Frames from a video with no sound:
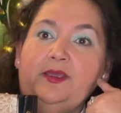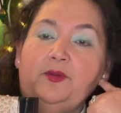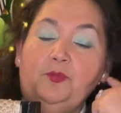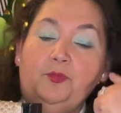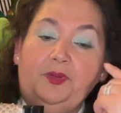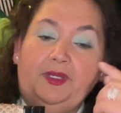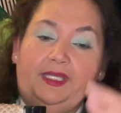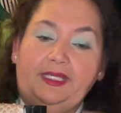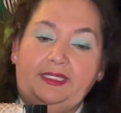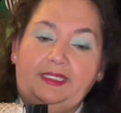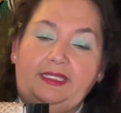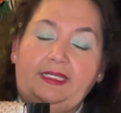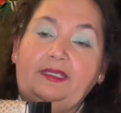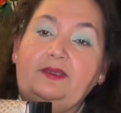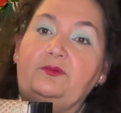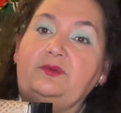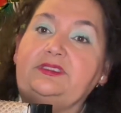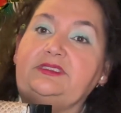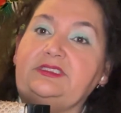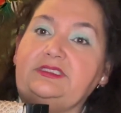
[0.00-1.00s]
But it
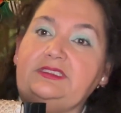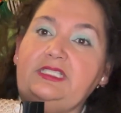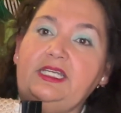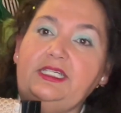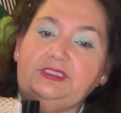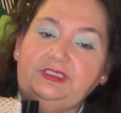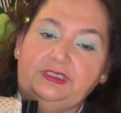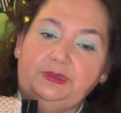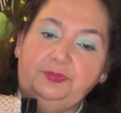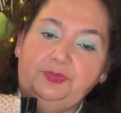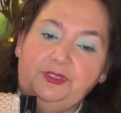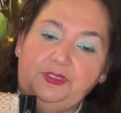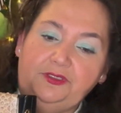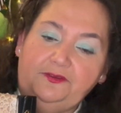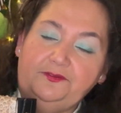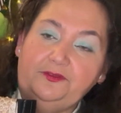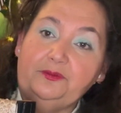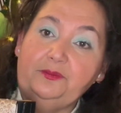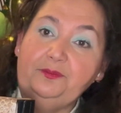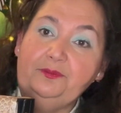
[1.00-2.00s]
was such a beautiful